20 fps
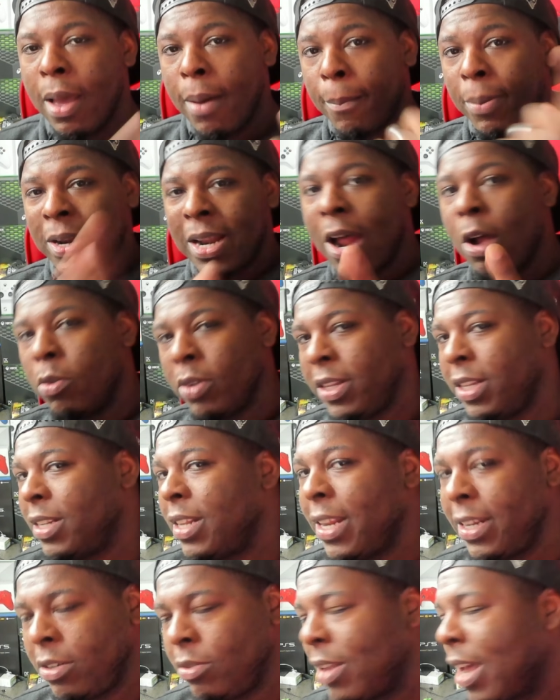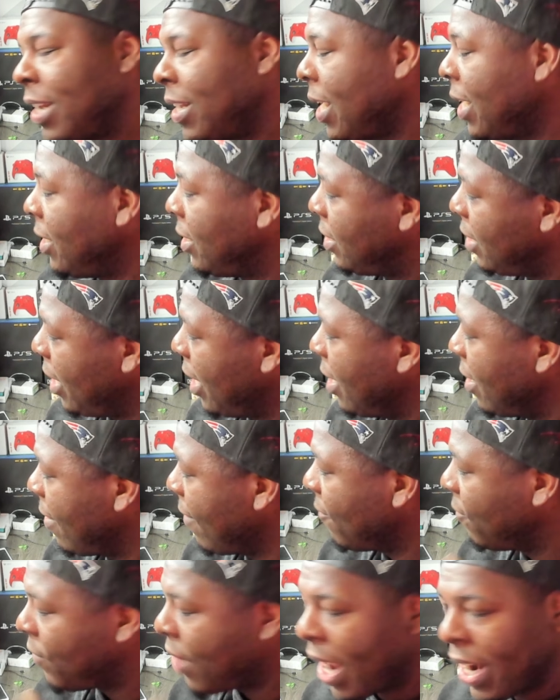But not only did they do that, they did
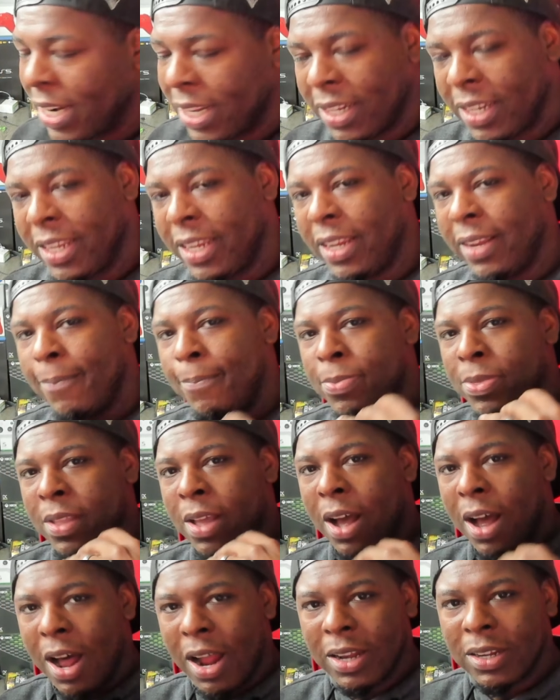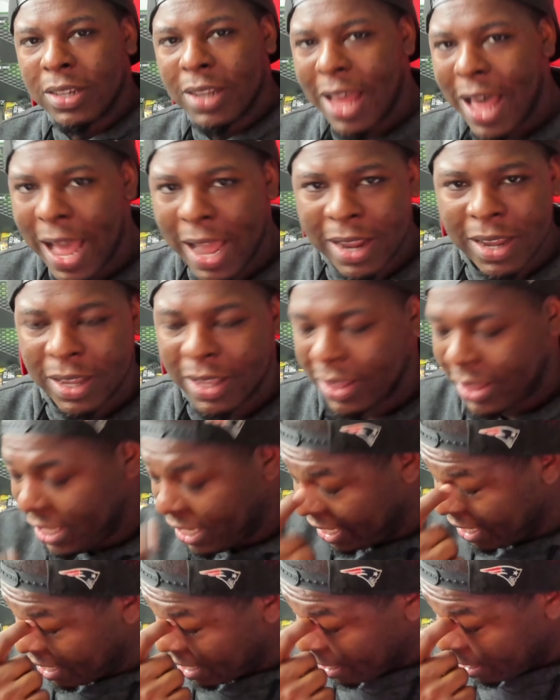finally unlock
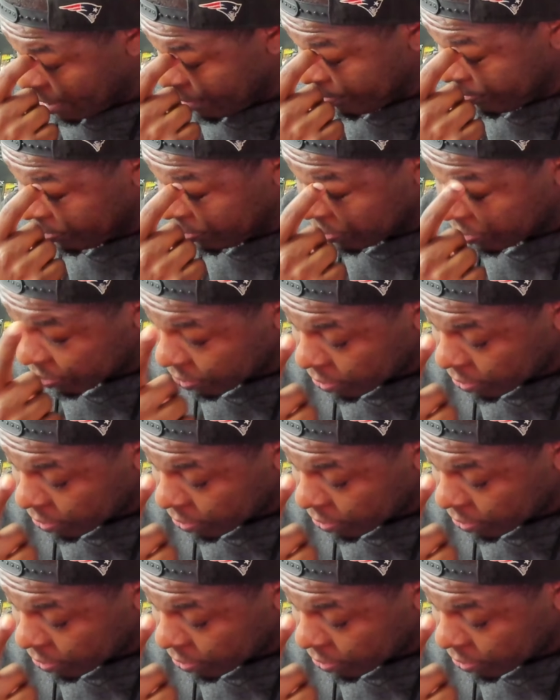the